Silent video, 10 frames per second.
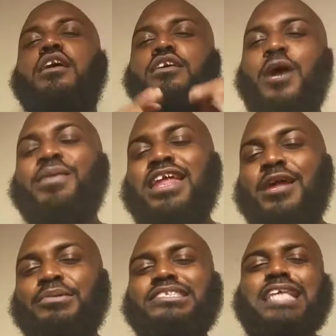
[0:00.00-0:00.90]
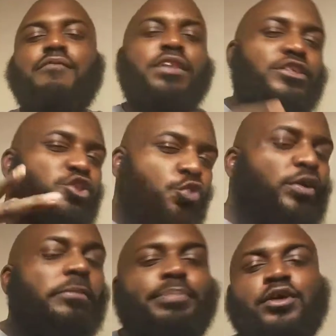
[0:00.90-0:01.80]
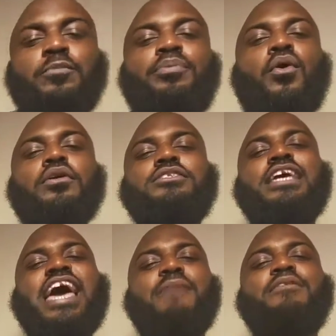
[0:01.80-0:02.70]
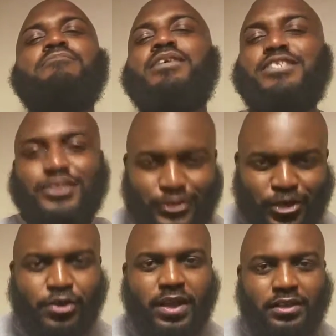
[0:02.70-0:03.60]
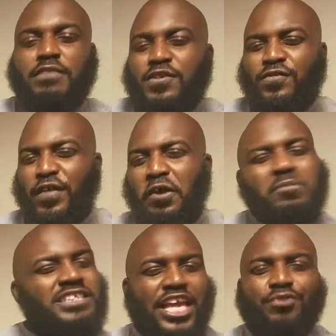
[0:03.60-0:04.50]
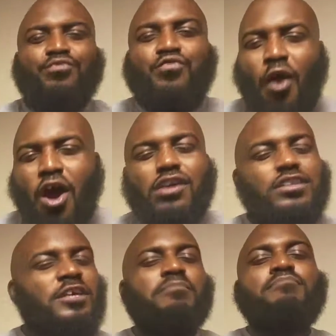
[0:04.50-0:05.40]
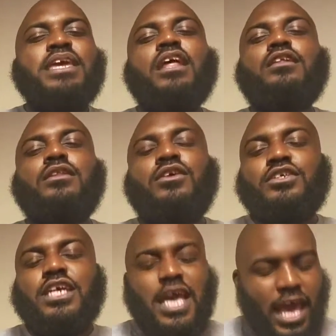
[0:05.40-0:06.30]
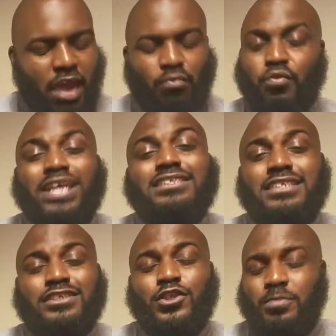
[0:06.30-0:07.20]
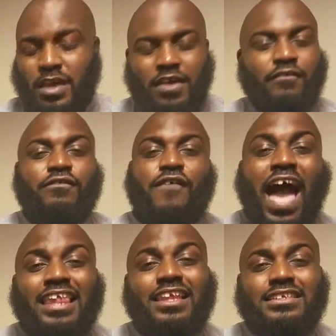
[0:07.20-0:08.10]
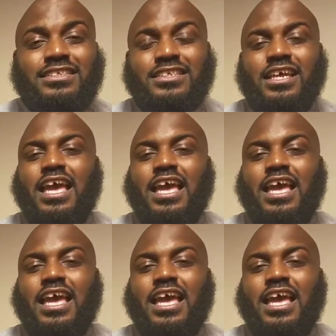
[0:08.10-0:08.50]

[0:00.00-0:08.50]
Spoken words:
Coming at number 7 is Three Billboards to Ebbing, Missouri. This film is a raw, comedic look at racism, violence,